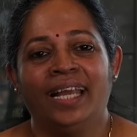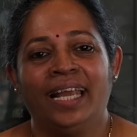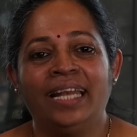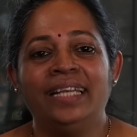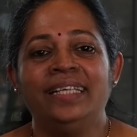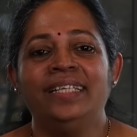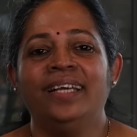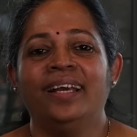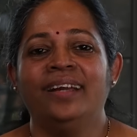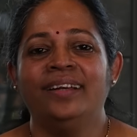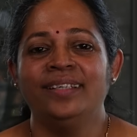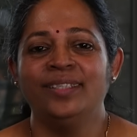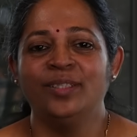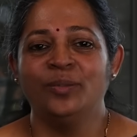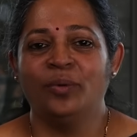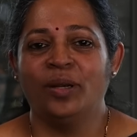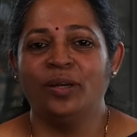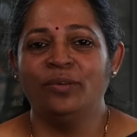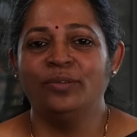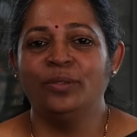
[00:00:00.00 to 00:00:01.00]
LDRA
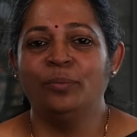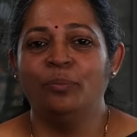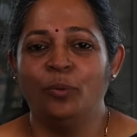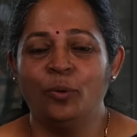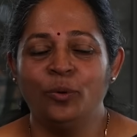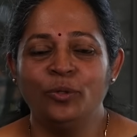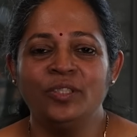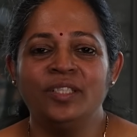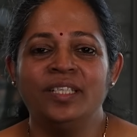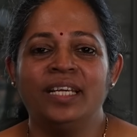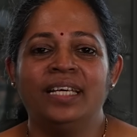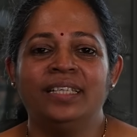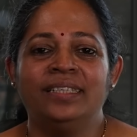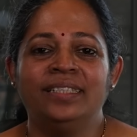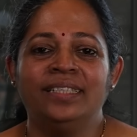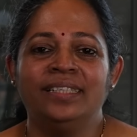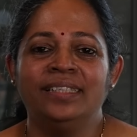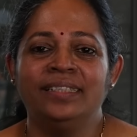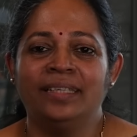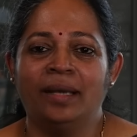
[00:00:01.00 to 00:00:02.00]
is one of the most
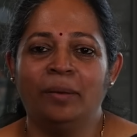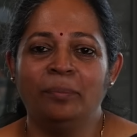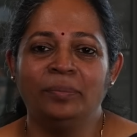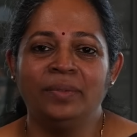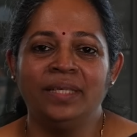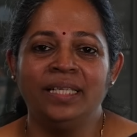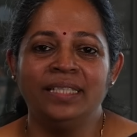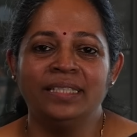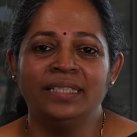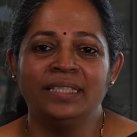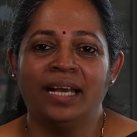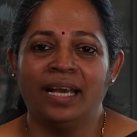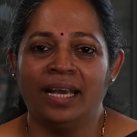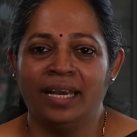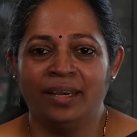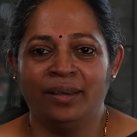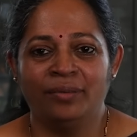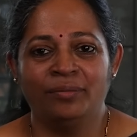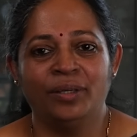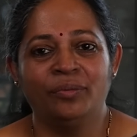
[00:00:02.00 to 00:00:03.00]
ethical companies I
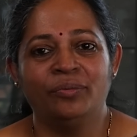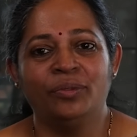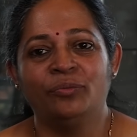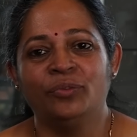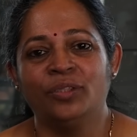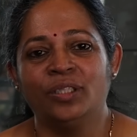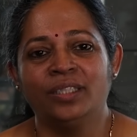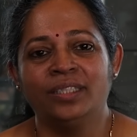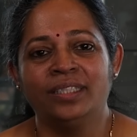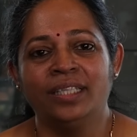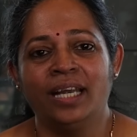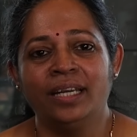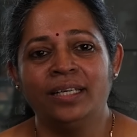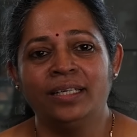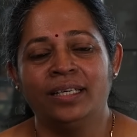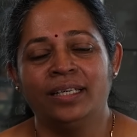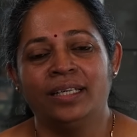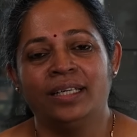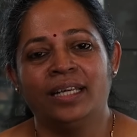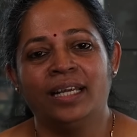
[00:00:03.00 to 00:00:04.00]
have ever worked at
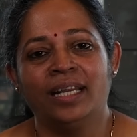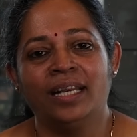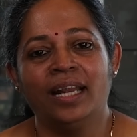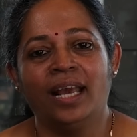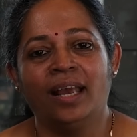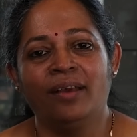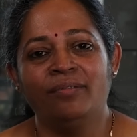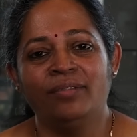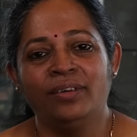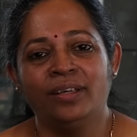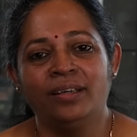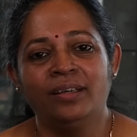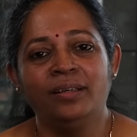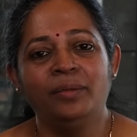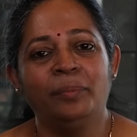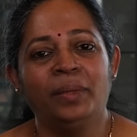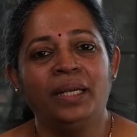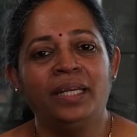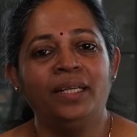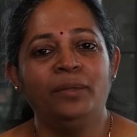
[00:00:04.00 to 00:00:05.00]
and I have
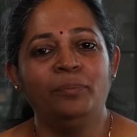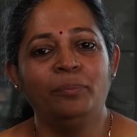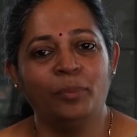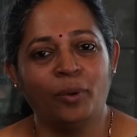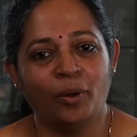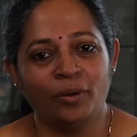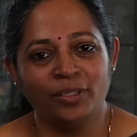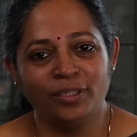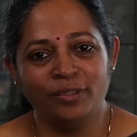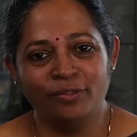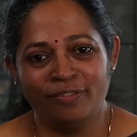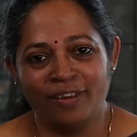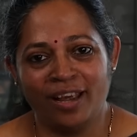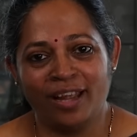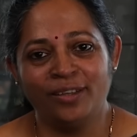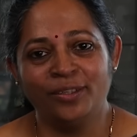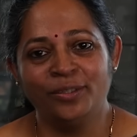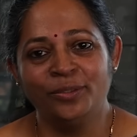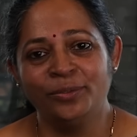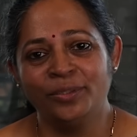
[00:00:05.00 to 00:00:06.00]
learned many important
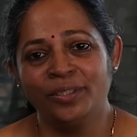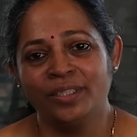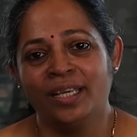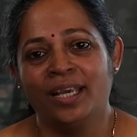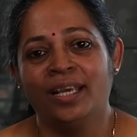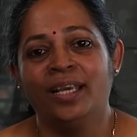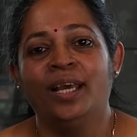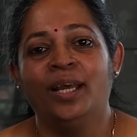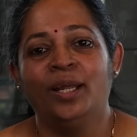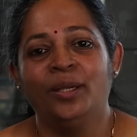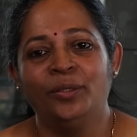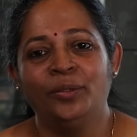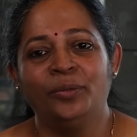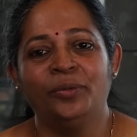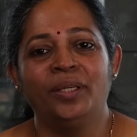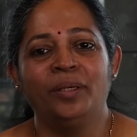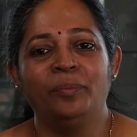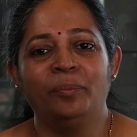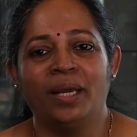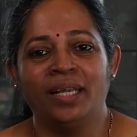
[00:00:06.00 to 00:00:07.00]
values
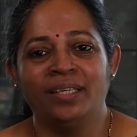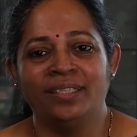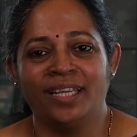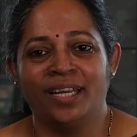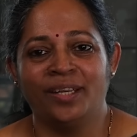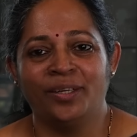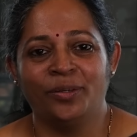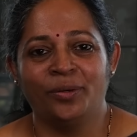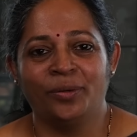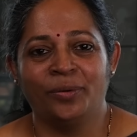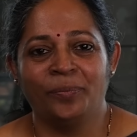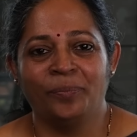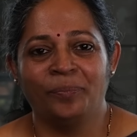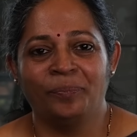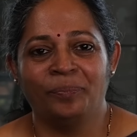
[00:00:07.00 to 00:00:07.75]
during my tenure.